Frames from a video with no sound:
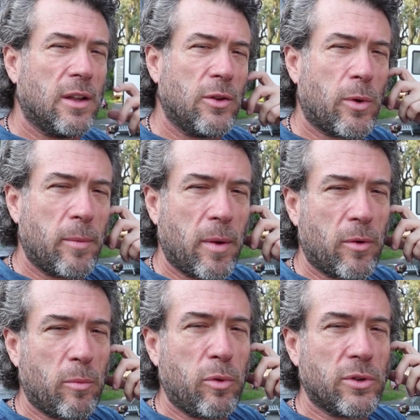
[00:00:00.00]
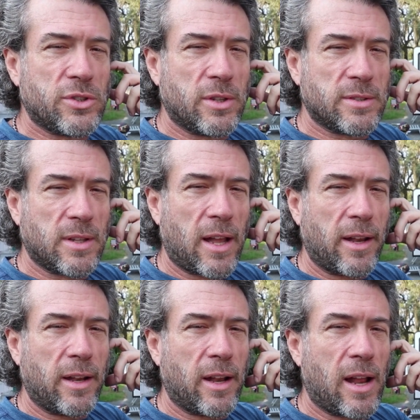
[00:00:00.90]
You want to be able to push the
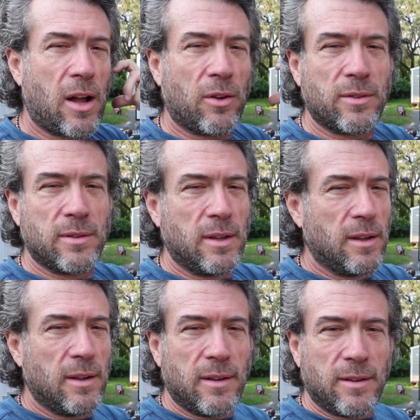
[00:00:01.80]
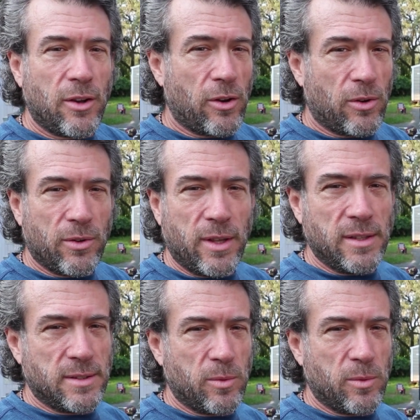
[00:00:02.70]
slide in and out, you know, easy